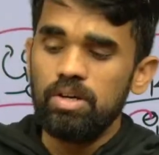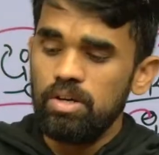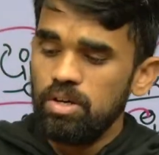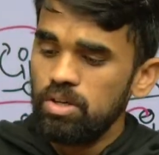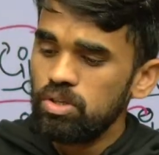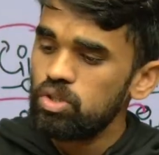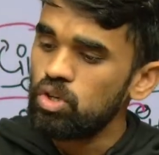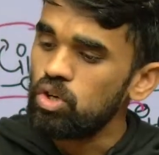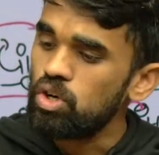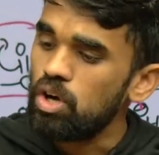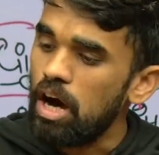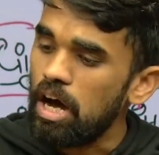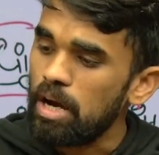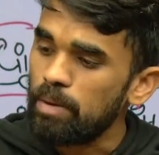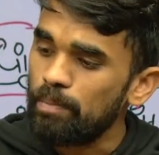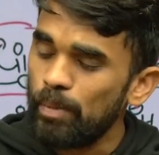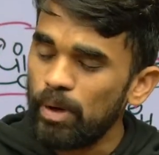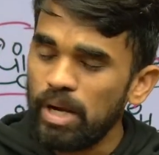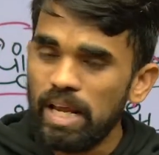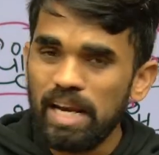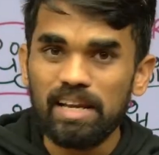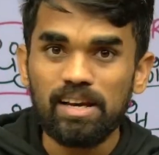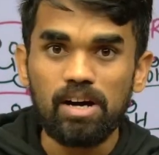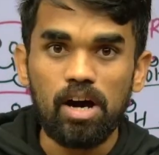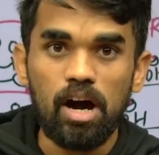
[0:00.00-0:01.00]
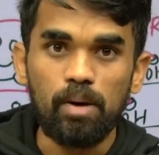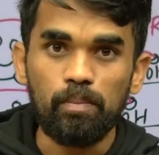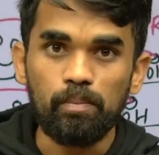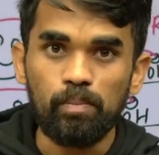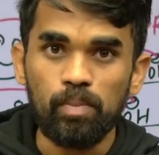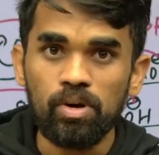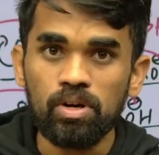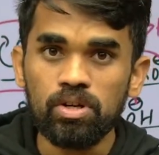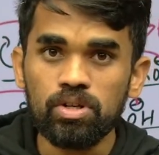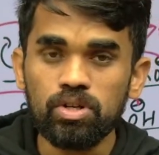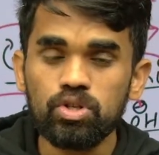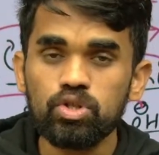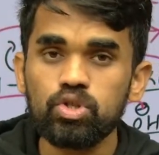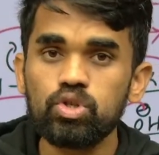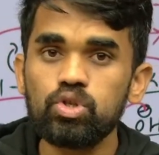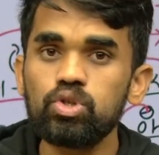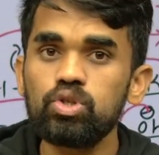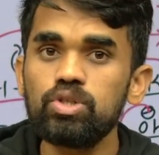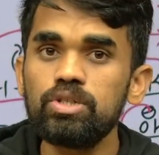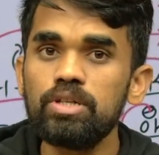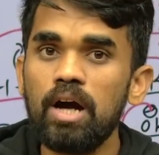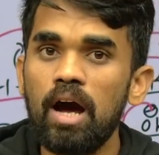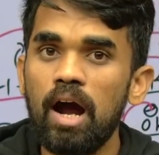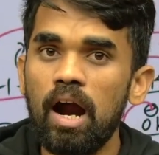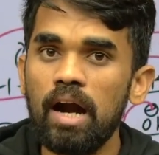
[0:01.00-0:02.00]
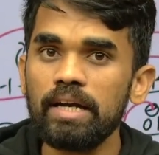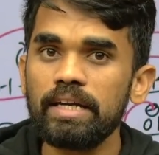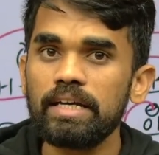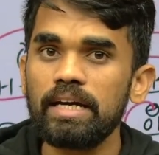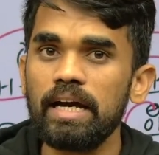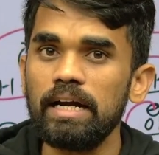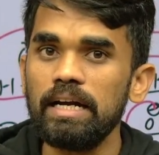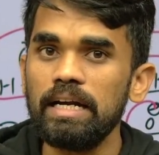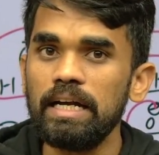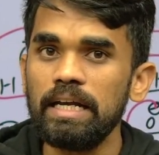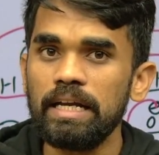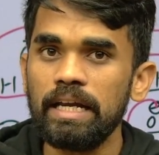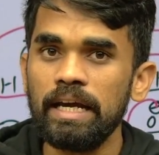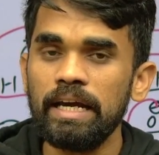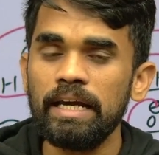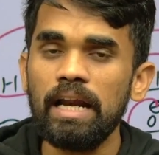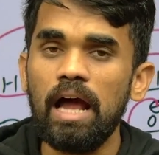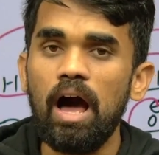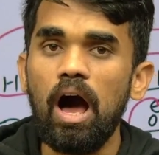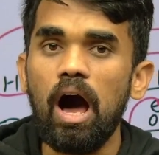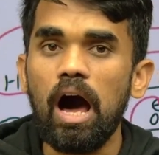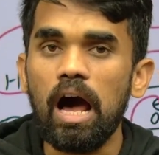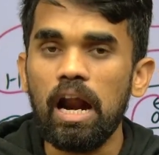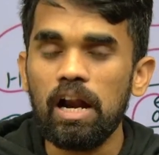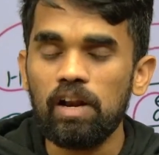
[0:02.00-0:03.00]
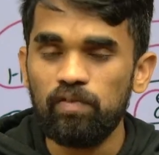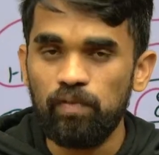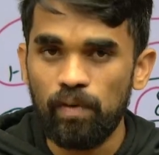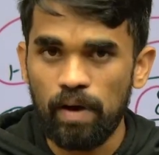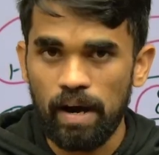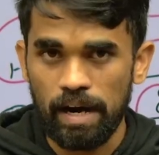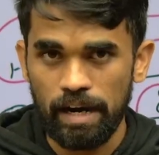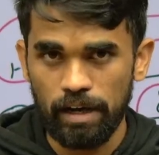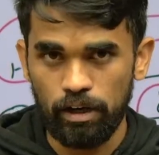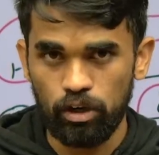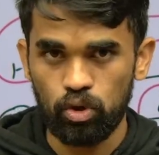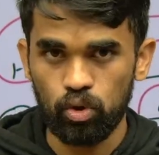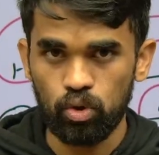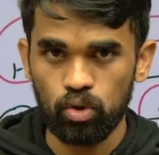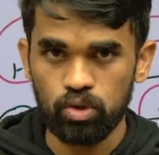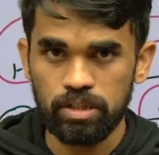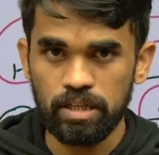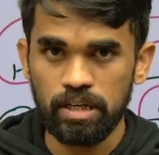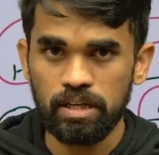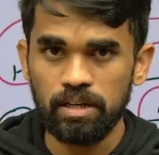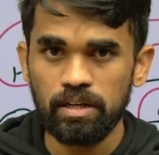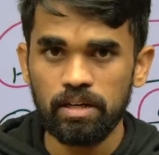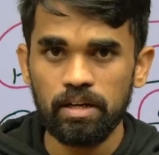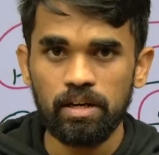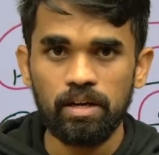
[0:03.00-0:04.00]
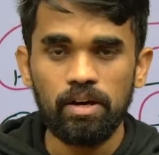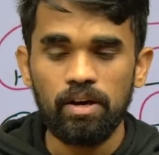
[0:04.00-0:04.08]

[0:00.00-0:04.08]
so carbonyl compound should not contain alpha hydrogen.